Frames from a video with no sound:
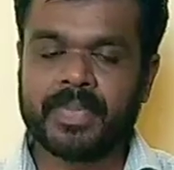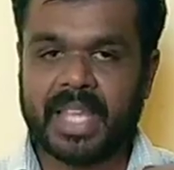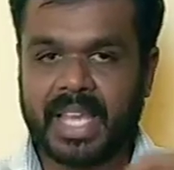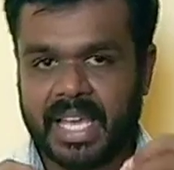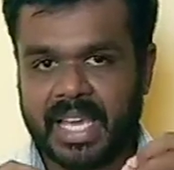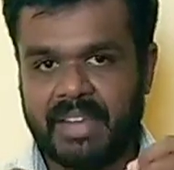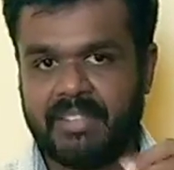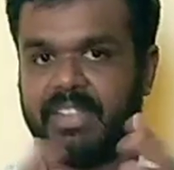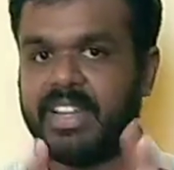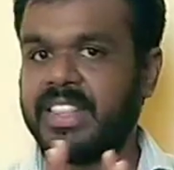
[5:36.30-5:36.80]

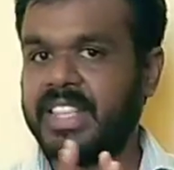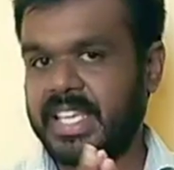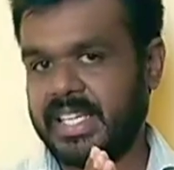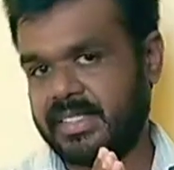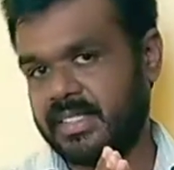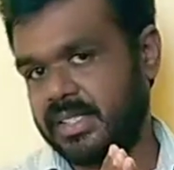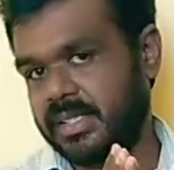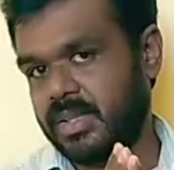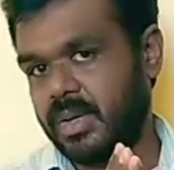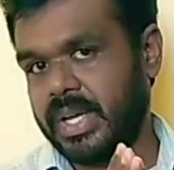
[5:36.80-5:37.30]

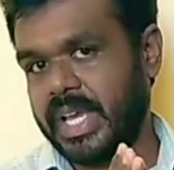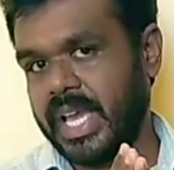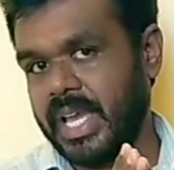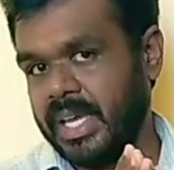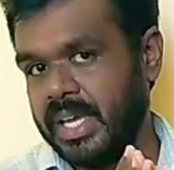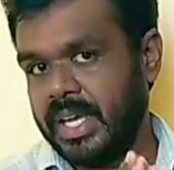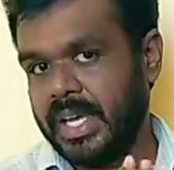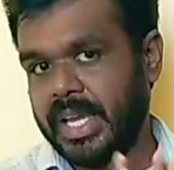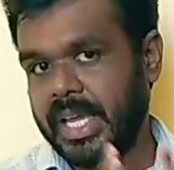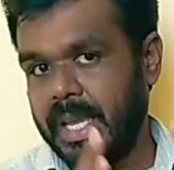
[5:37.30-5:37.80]
everything's. Okay,
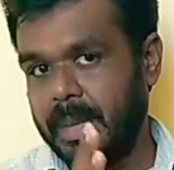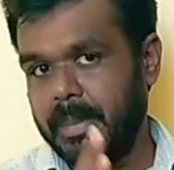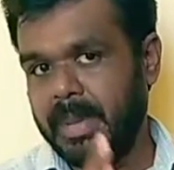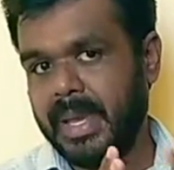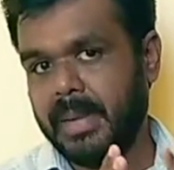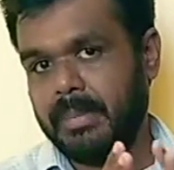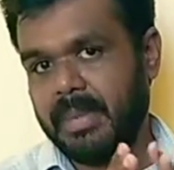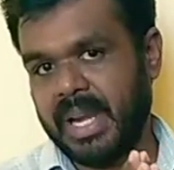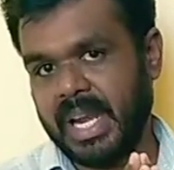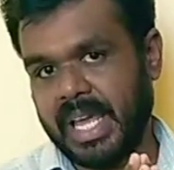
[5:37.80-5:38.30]
he may
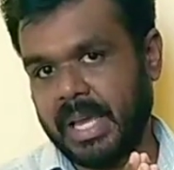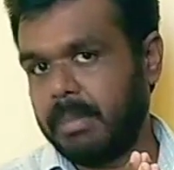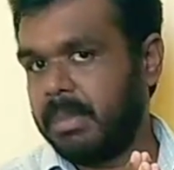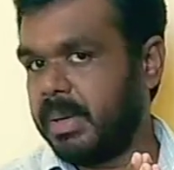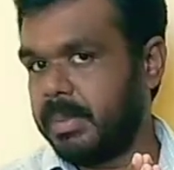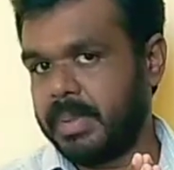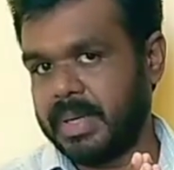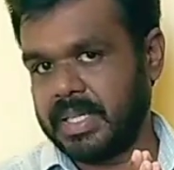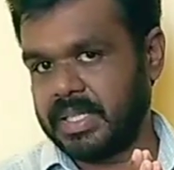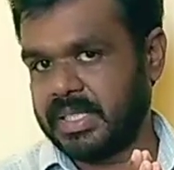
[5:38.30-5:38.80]
be a liable
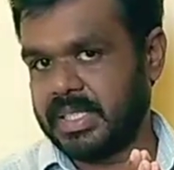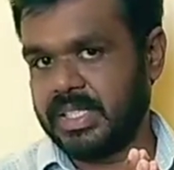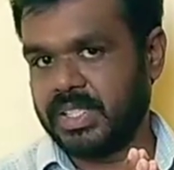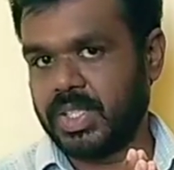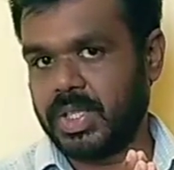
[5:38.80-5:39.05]
person,